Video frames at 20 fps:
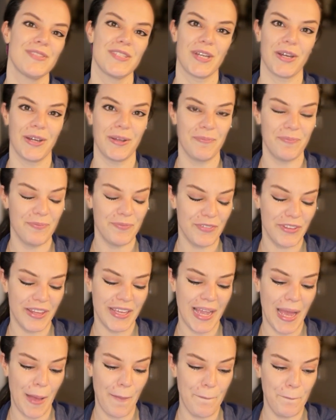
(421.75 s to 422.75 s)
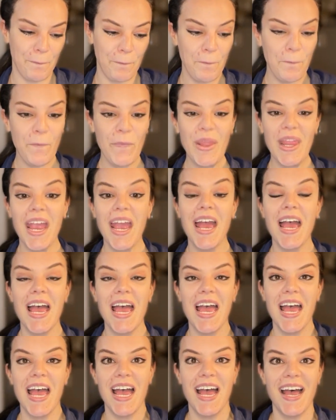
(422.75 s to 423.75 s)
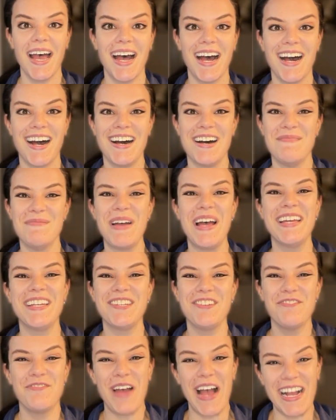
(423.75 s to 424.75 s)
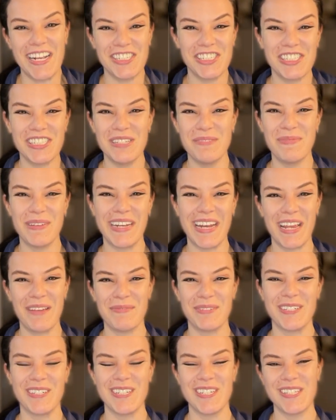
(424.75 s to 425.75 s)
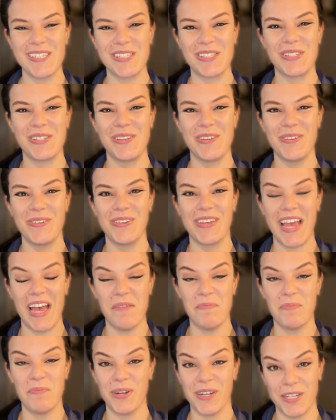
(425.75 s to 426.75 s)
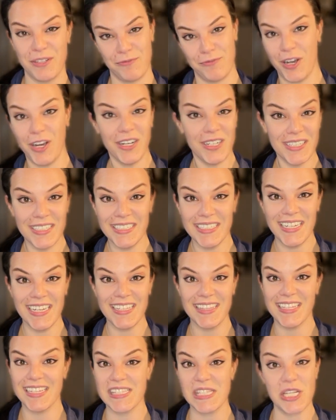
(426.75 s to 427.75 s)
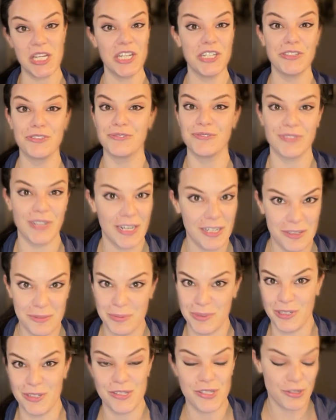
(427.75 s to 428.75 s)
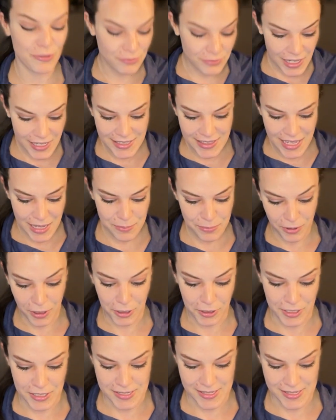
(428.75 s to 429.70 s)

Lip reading: sorry for the cat. And you've actually been able to get pretty far in it, that's incredible. So write that progress